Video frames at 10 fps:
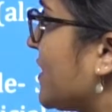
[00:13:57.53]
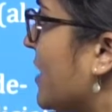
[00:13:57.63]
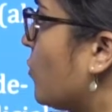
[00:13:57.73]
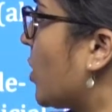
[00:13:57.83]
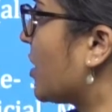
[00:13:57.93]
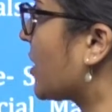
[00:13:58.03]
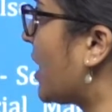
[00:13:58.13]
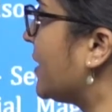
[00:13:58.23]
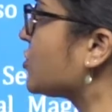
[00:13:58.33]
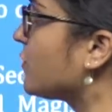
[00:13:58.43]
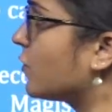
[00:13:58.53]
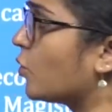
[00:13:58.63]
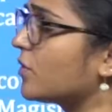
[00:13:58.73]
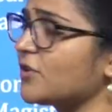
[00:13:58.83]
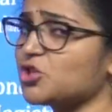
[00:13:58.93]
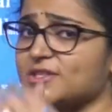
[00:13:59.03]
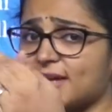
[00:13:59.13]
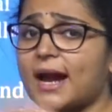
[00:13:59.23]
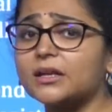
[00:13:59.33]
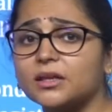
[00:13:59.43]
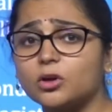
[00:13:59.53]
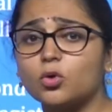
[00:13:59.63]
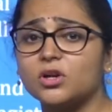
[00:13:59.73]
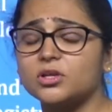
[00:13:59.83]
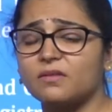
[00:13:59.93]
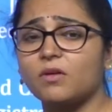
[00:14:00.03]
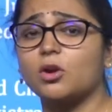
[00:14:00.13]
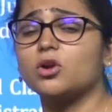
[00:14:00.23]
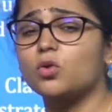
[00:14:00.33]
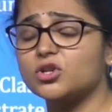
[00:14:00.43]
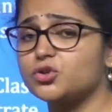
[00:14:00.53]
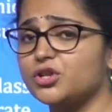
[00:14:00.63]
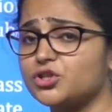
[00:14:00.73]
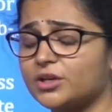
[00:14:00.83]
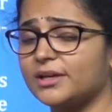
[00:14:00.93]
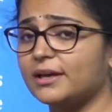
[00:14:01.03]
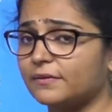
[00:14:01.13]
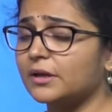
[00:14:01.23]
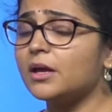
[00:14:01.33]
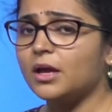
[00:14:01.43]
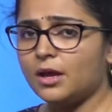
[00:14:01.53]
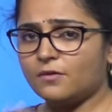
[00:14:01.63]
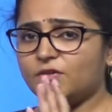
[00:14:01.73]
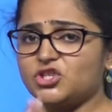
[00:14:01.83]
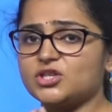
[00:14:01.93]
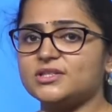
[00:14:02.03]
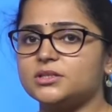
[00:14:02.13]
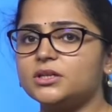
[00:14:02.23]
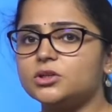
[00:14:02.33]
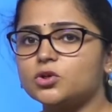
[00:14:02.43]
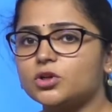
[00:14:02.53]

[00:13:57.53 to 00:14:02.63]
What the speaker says: like what are kinds of court which is at the lower level or lower judiciary level. We just need to